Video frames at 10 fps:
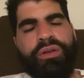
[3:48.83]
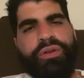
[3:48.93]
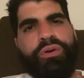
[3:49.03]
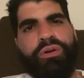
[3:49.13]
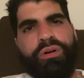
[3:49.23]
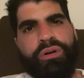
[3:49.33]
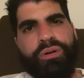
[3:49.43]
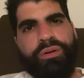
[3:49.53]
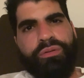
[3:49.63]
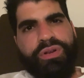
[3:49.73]
your
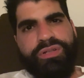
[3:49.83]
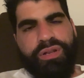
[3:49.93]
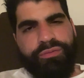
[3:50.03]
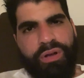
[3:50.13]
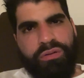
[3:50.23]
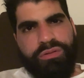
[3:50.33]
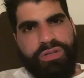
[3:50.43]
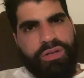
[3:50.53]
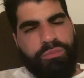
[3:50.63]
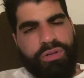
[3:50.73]
reasoning faculty
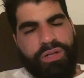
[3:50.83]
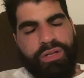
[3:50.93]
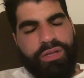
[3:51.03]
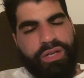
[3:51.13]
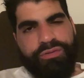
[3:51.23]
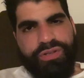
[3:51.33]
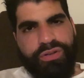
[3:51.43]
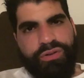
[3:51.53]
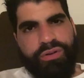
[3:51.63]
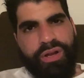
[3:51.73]
completely leaves
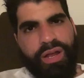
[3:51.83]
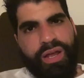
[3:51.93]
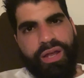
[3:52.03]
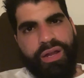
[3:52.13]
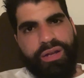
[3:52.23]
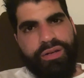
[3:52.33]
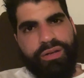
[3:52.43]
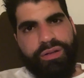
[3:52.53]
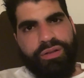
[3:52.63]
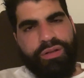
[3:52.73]
you, and
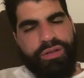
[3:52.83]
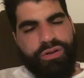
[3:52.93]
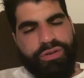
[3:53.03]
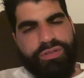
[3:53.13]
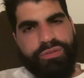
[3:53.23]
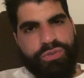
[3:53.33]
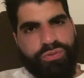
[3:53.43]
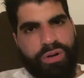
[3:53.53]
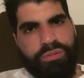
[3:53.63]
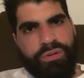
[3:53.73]
you're in some
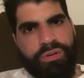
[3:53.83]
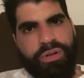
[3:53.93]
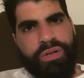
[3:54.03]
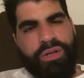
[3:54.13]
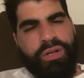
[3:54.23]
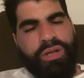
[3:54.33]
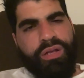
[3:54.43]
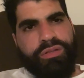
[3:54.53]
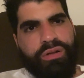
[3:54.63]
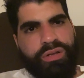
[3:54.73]
trouble.
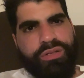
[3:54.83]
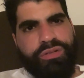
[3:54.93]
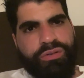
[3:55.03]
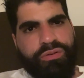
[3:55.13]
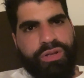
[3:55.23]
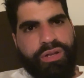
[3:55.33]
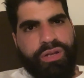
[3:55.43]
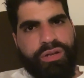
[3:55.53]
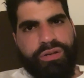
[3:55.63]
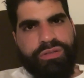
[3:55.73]
As long as you can
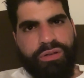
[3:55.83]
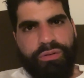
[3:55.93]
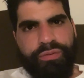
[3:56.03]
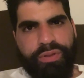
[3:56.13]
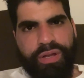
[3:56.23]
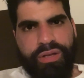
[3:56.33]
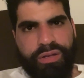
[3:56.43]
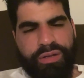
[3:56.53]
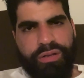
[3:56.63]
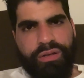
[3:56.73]
hear yourself think,
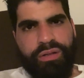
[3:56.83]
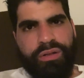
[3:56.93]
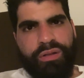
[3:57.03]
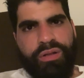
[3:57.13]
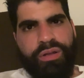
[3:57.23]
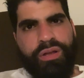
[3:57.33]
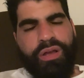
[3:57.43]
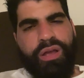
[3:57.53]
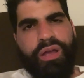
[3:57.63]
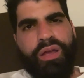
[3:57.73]

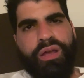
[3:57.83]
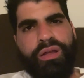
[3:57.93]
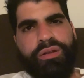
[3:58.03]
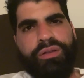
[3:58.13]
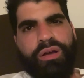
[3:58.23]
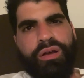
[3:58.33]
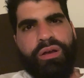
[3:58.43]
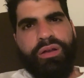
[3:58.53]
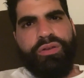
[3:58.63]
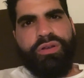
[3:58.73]
and
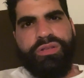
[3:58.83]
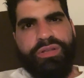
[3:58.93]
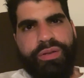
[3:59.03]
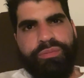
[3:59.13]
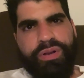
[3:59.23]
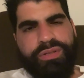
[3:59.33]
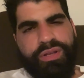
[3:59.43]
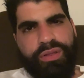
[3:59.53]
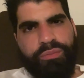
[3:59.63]
you can stay present in the